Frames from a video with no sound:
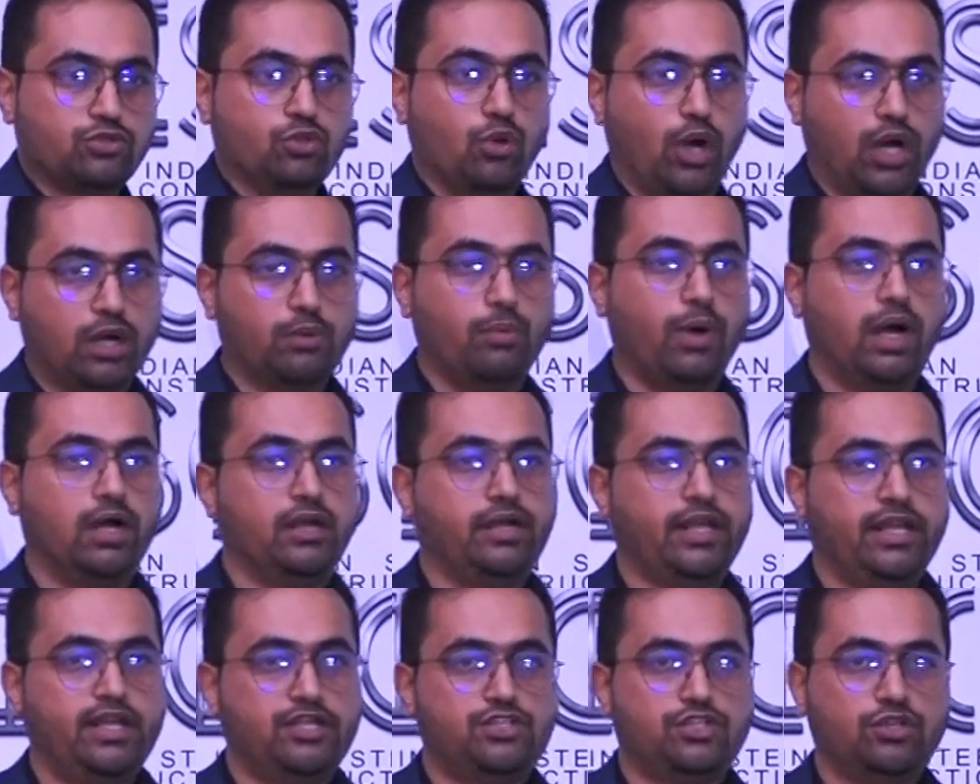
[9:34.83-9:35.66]
The
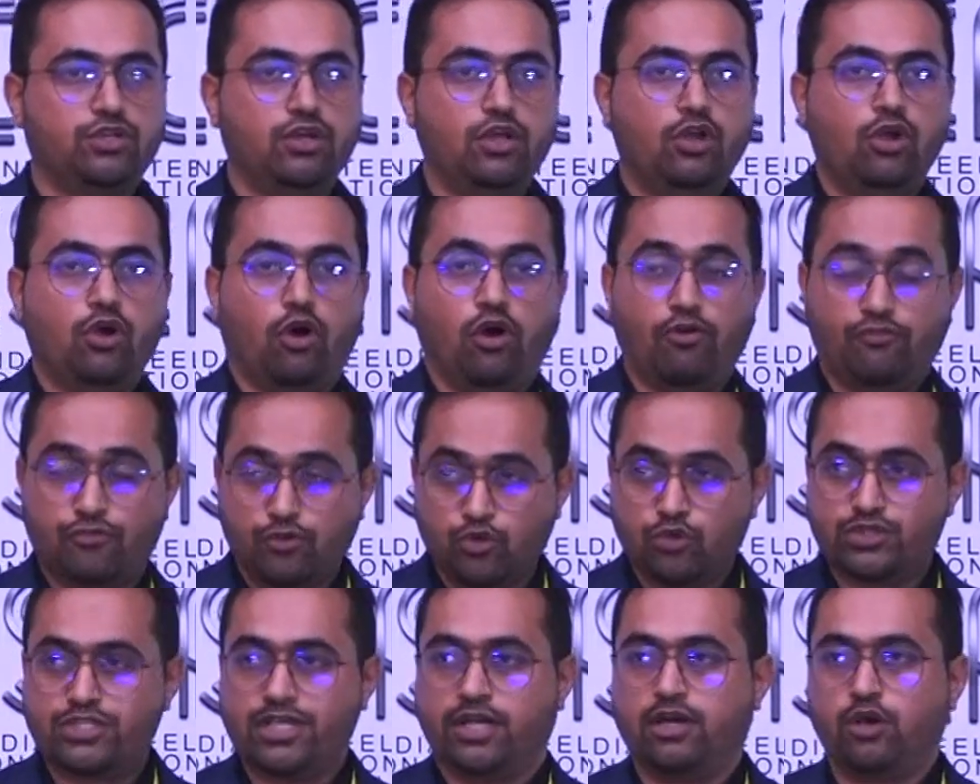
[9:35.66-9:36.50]
advantage of
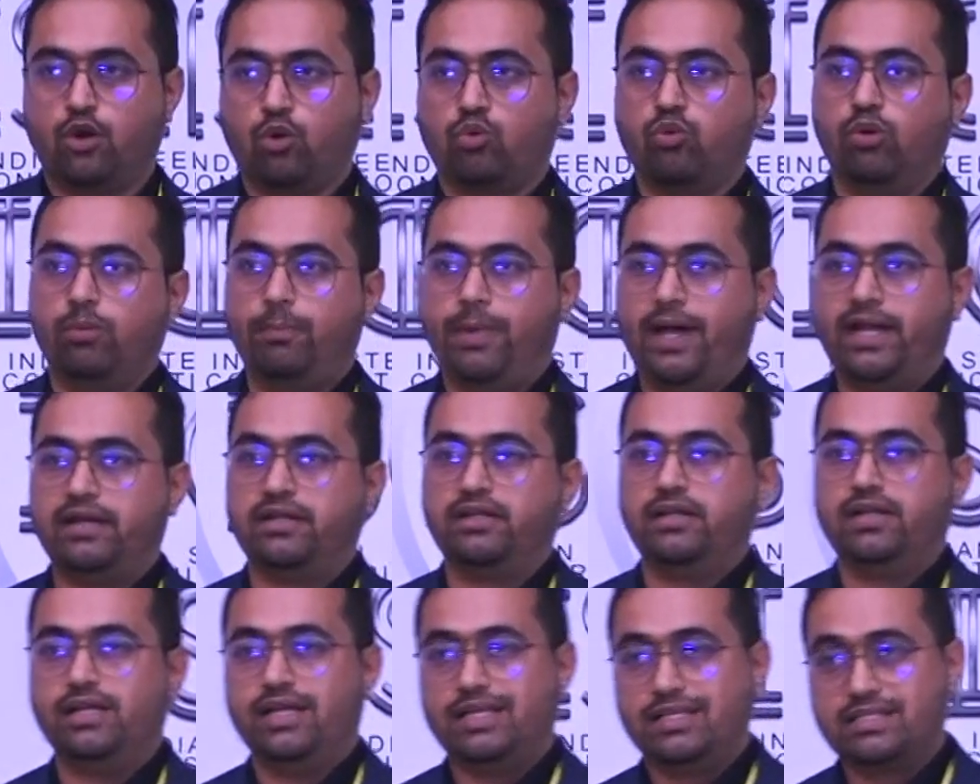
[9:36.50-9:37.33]
using a Rockwool
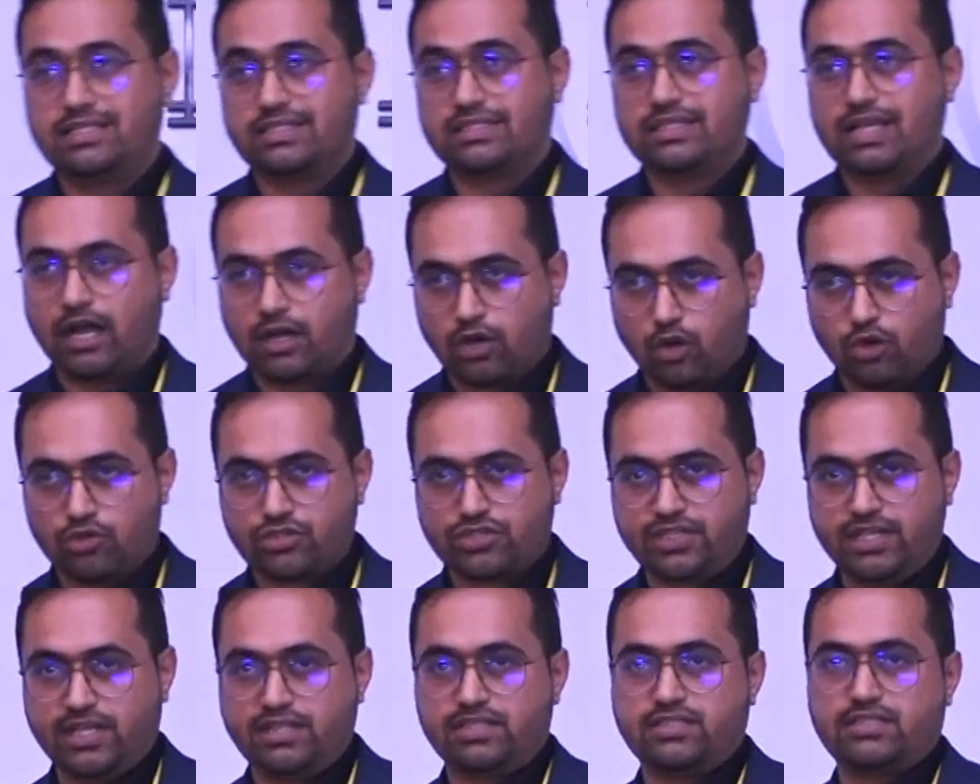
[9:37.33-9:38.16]
panel is
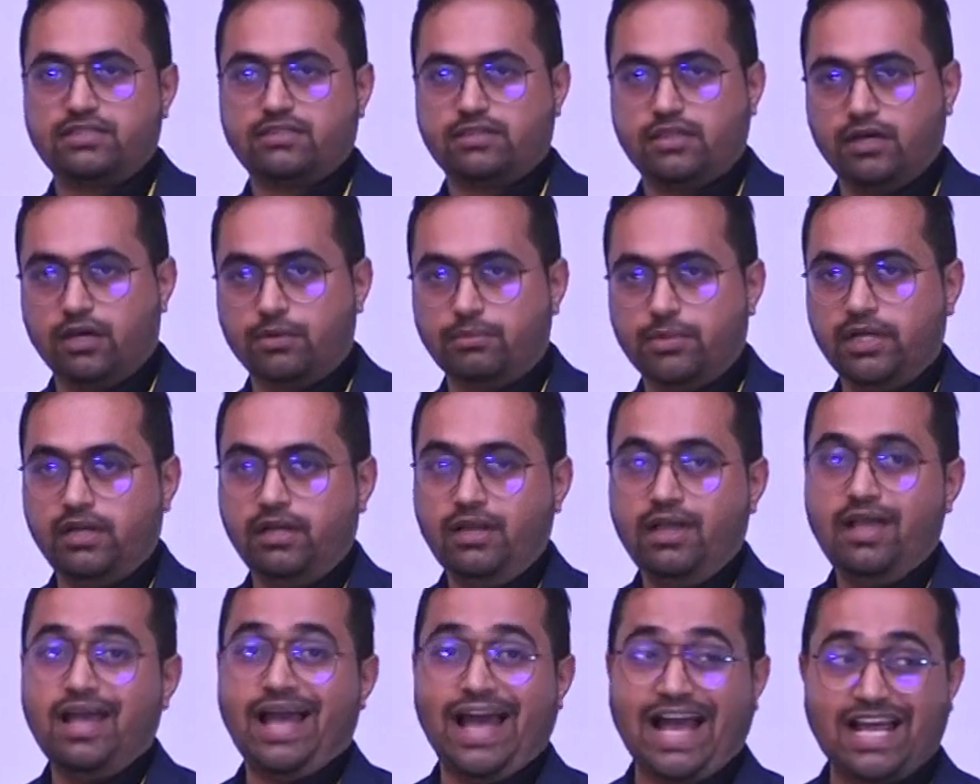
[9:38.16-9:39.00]
acoustics,
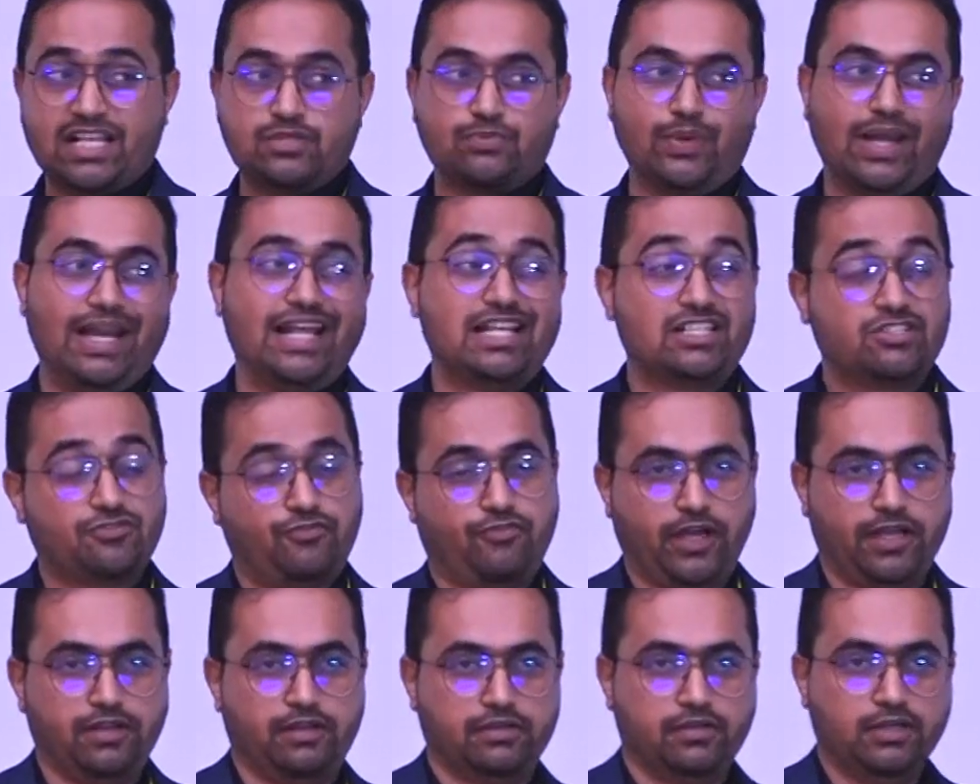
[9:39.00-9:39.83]
thermal, as well as
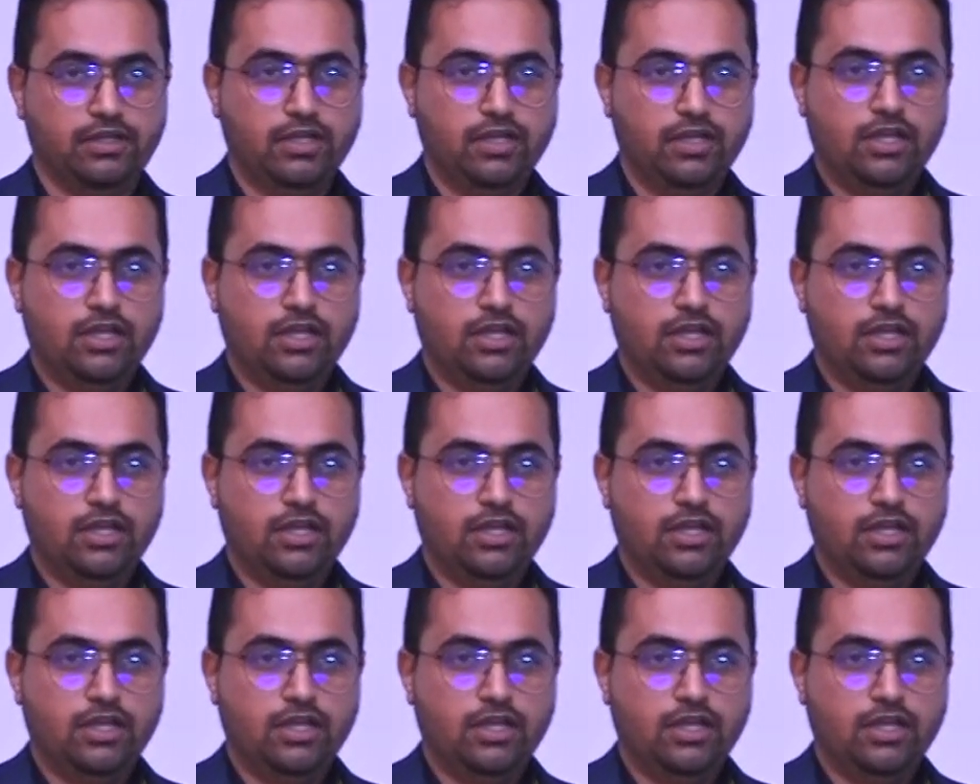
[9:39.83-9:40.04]
fire.